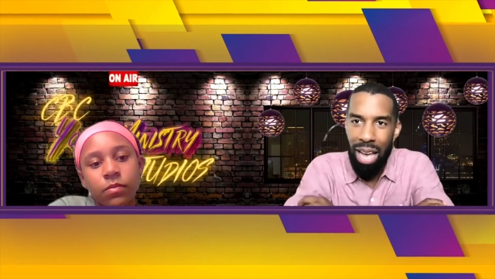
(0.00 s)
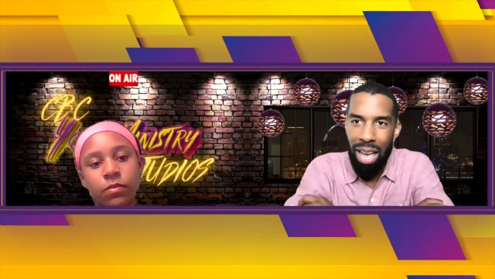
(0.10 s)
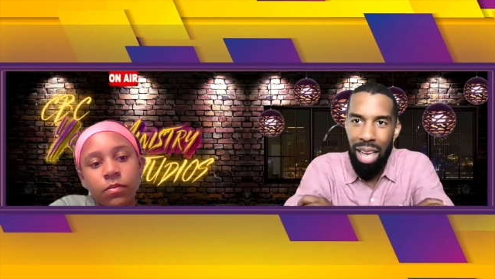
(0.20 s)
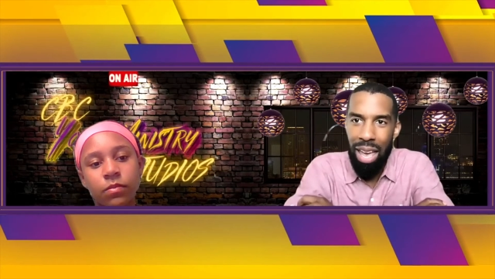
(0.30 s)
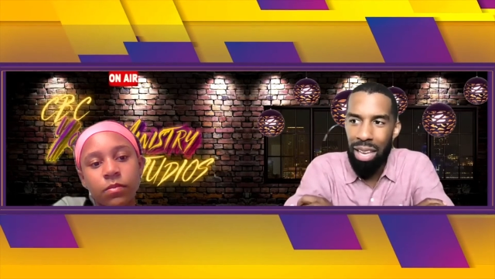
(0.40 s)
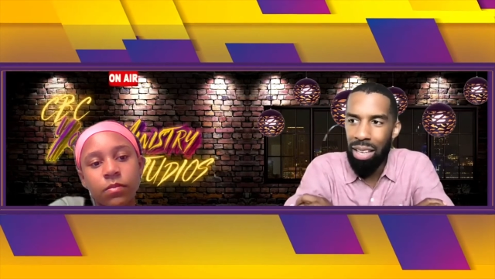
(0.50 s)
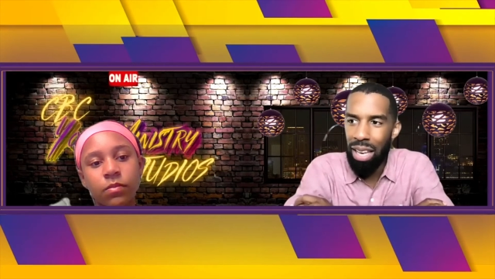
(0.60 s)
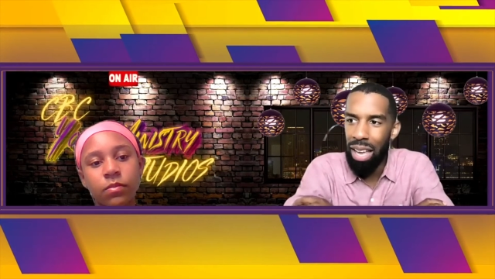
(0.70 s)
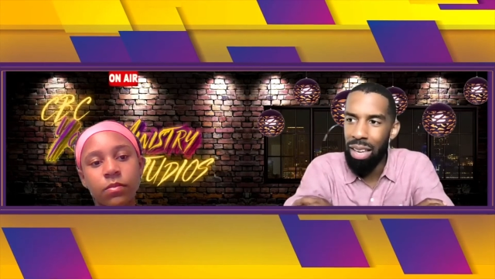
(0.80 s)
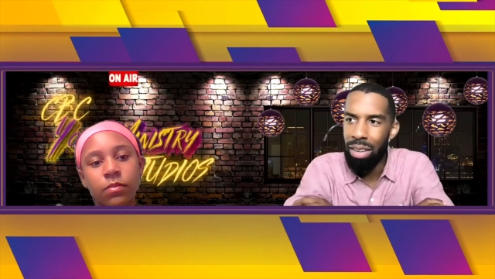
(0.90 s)
Speaker 1: I had
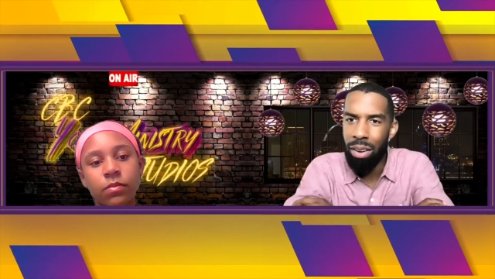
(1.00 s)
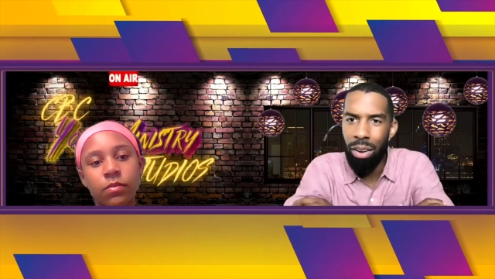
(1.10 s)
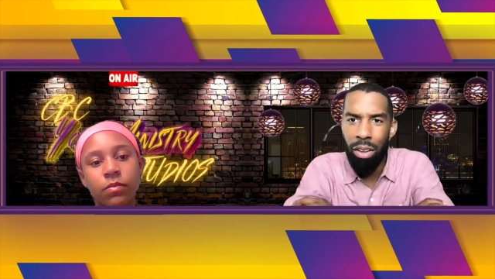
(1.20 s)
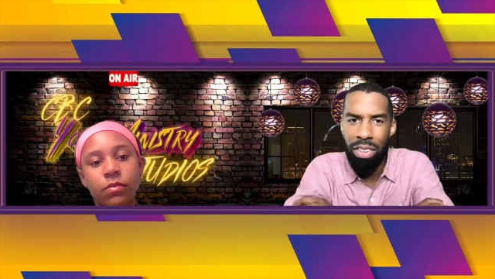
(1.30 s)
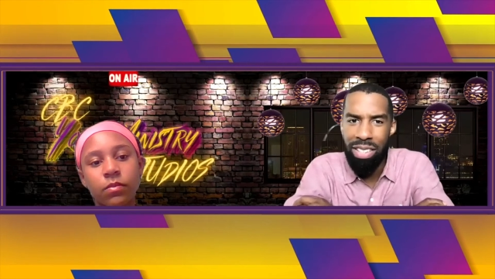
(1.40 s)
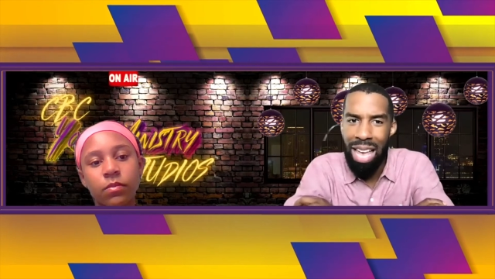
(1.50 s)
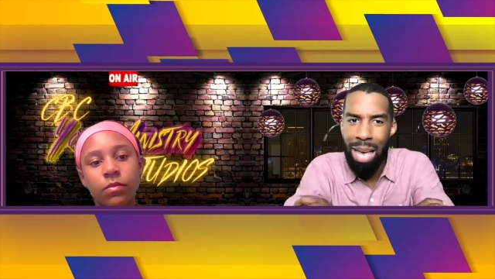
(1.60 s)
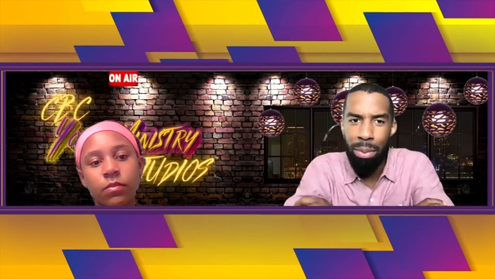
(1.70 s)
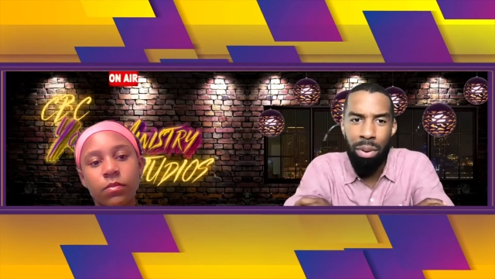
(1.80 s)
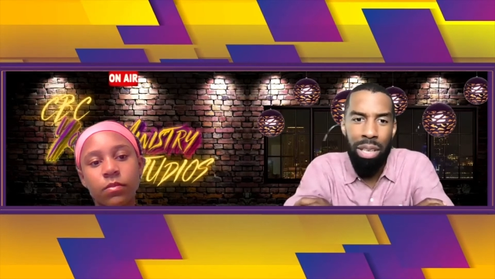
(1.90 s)
like all these
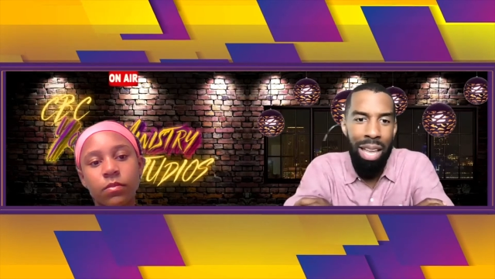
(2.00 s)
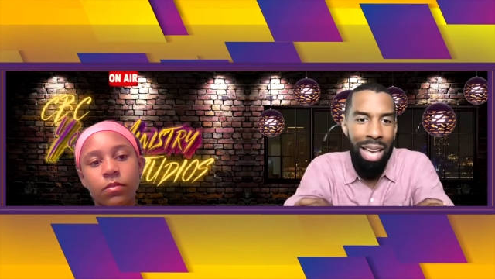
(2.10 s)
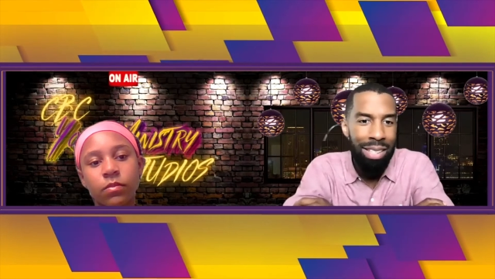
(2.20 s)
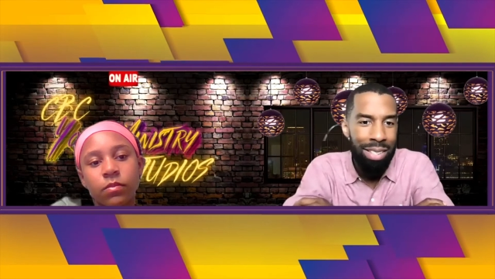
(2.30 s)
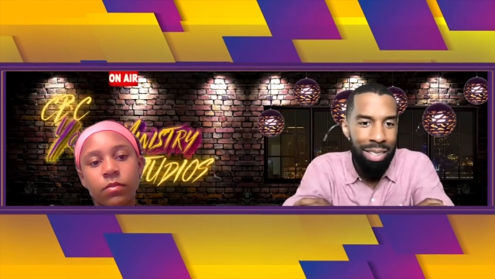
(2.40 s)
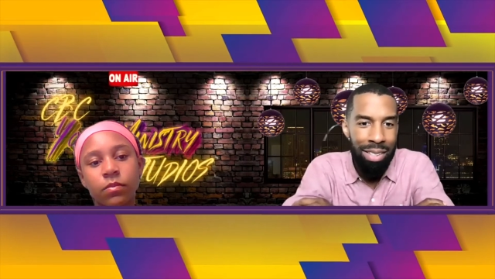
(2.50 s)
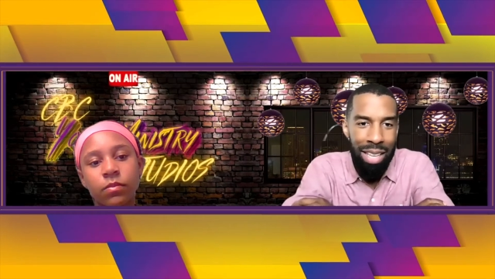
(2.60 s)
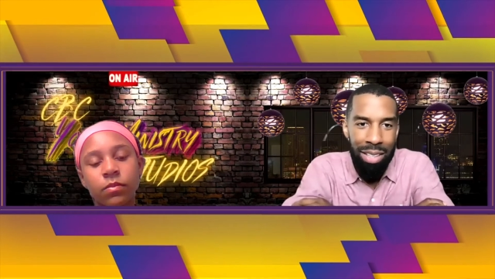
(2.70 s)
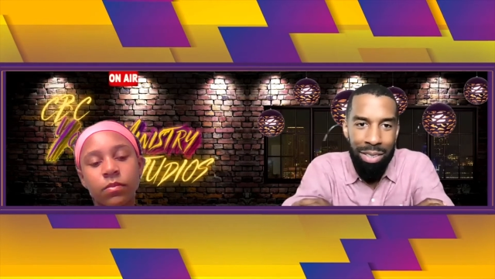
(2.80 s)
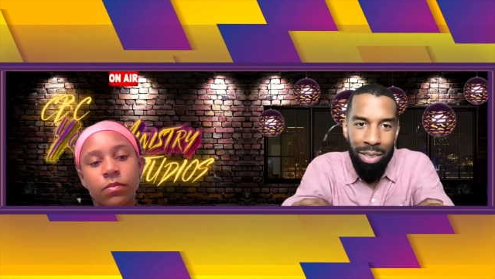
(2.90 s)
Apple
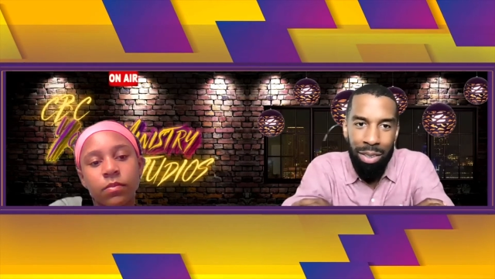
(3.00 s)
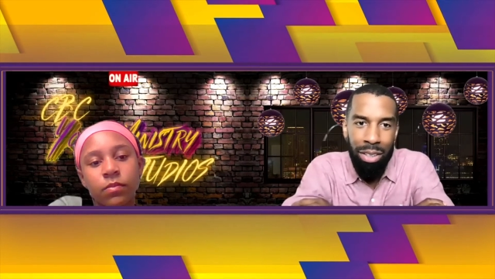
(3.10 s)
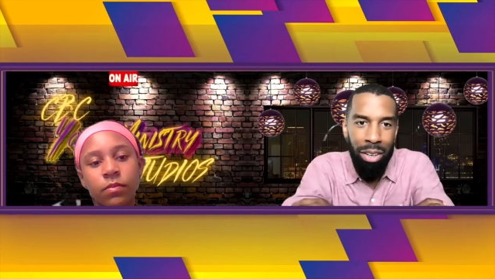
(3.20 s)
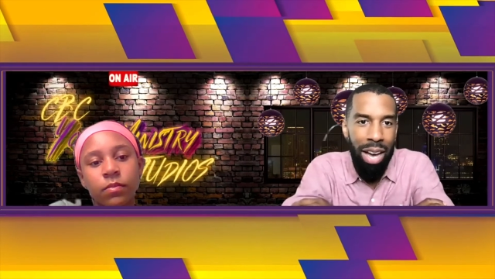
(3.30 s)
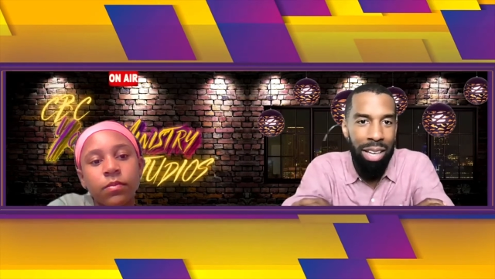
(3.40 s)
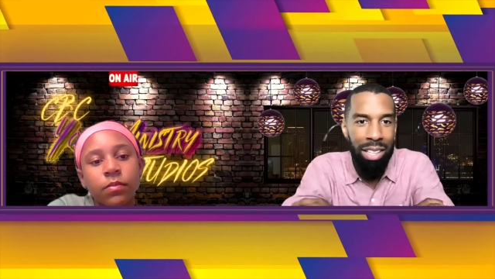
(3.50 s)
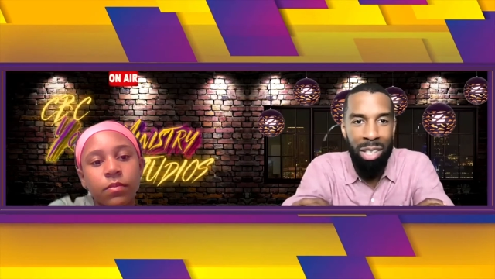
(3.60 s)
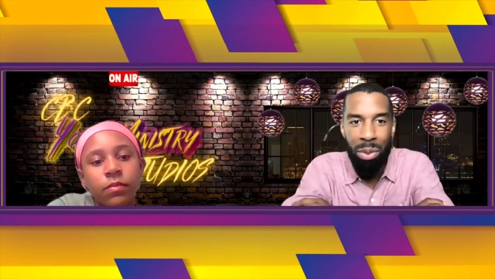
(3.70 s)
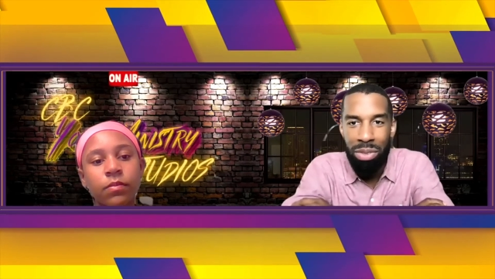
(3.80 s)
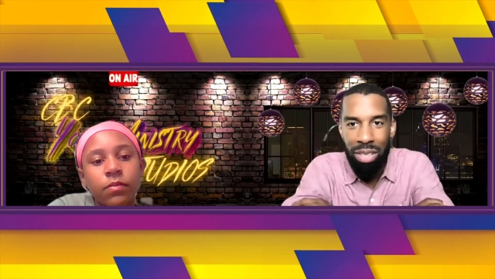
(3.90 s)
classes I took on how to
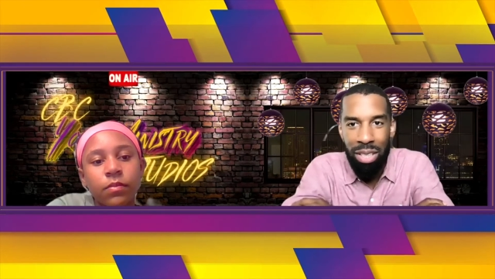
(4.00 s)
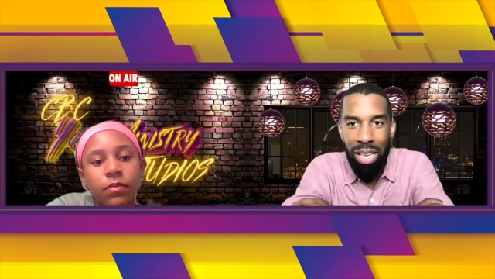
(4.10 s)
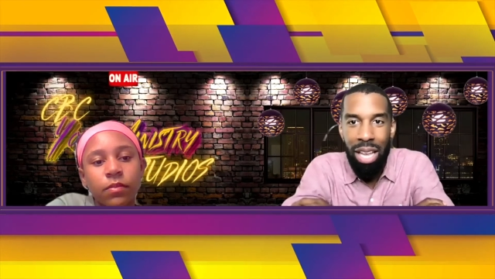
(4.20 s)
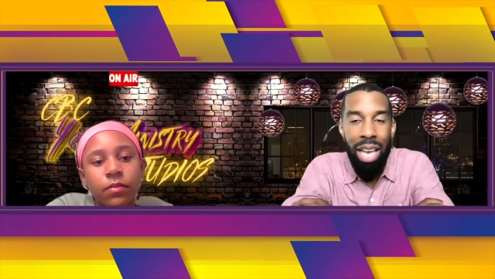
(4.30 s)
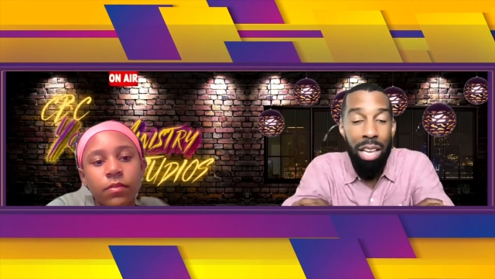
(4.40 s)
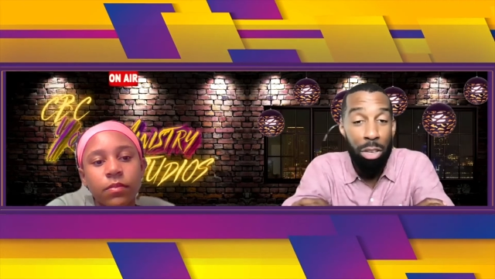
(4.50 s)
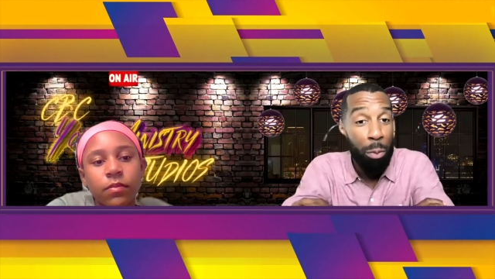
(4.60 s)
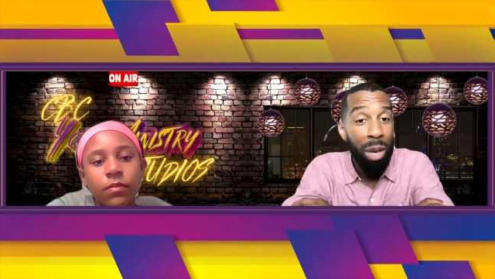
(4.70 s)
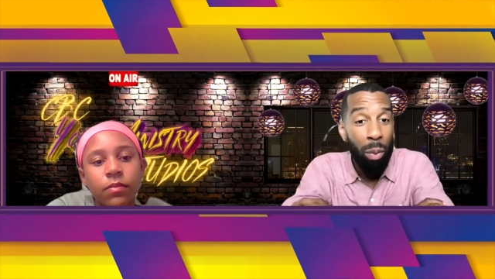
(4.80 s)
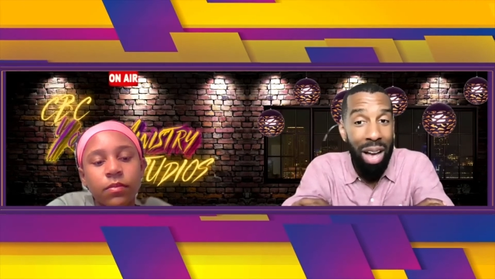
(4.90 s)
use it. It
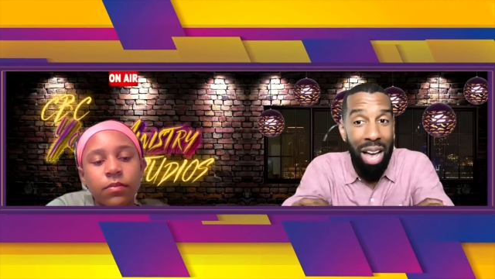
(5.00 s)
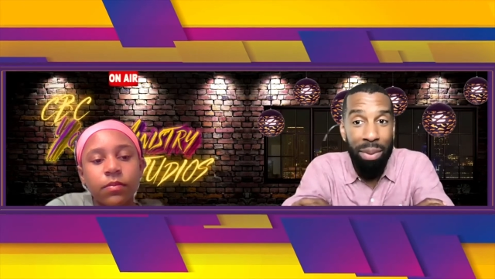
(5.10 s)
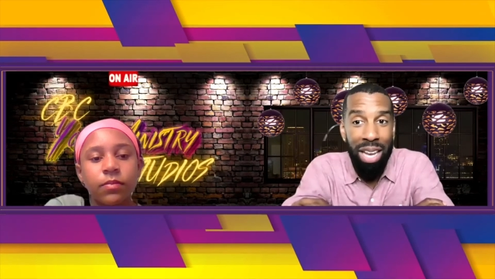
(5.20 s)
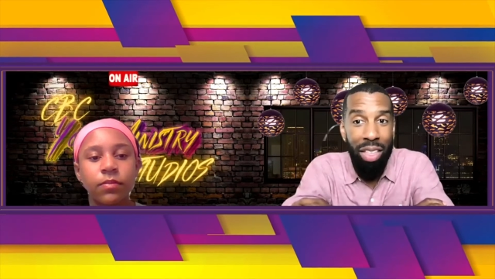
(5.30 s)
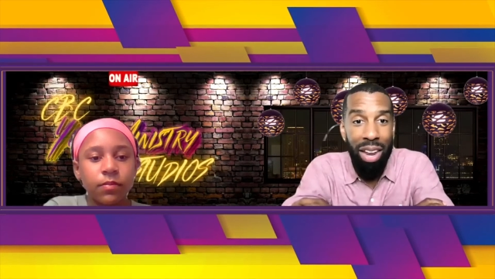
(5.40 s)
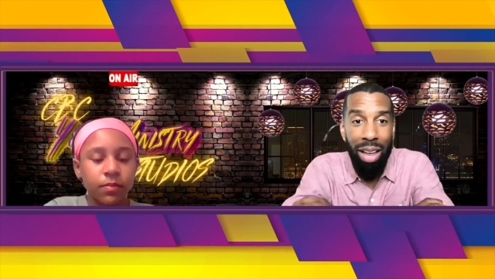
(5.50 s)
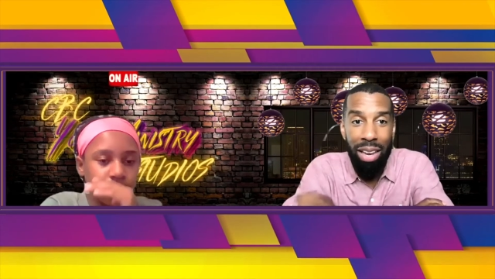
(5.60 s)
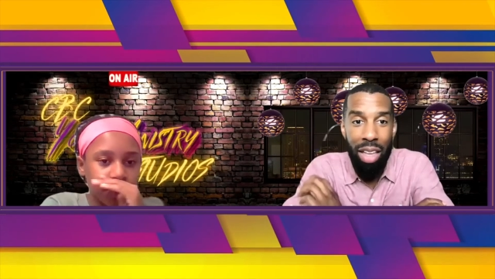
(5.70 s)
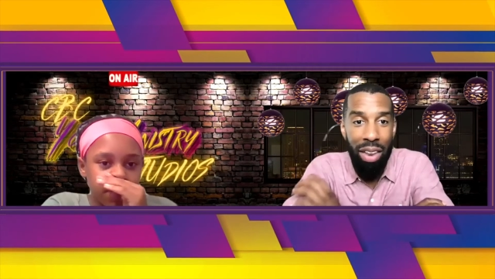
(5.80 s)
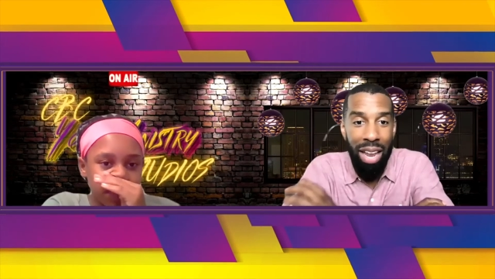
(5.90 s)
took me a while, but now that
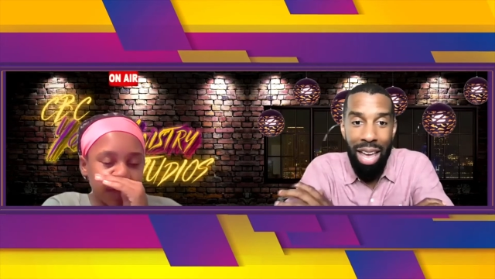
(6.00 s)
I, now that I